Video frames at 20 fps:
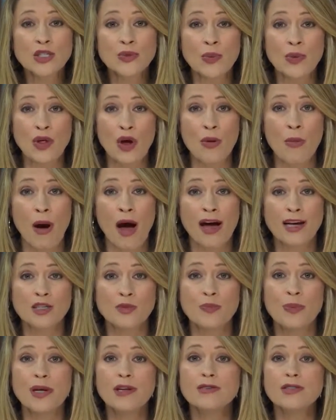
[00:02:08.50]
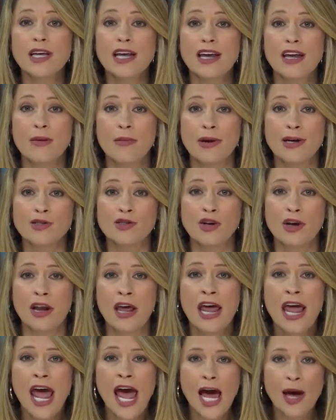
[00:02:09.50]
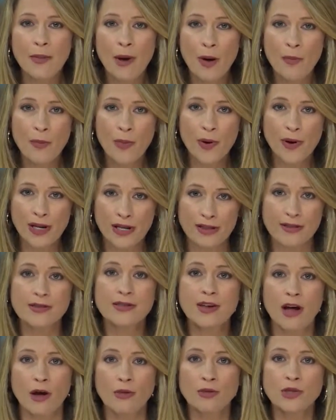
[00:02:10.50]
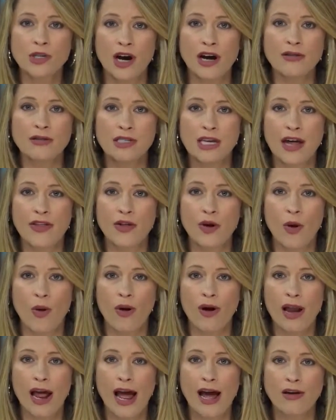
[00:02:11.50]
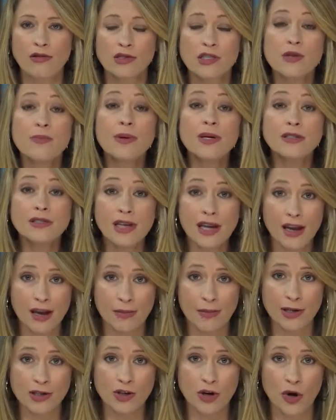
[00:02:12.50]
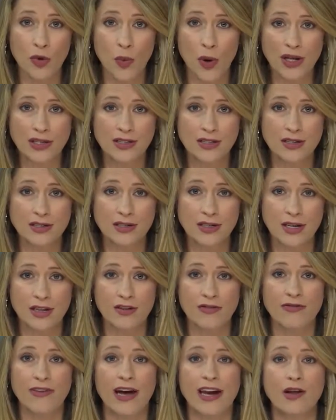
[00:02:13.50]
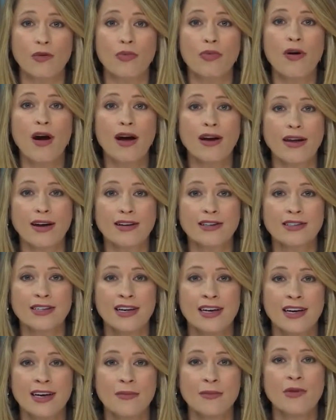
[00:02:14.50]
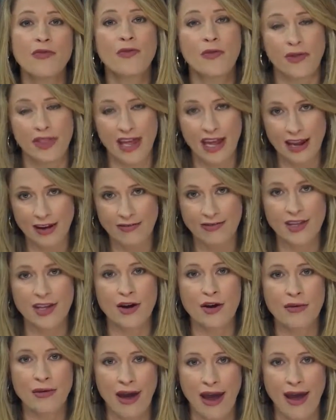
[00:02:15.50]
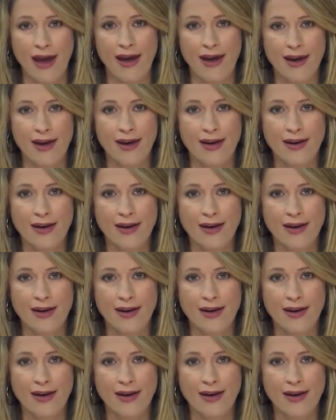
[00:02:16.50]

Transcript: with Omaha's Building Commission about putting the sculpture outside the courthouse. The Building Commission wants to see the final product before they give the okay.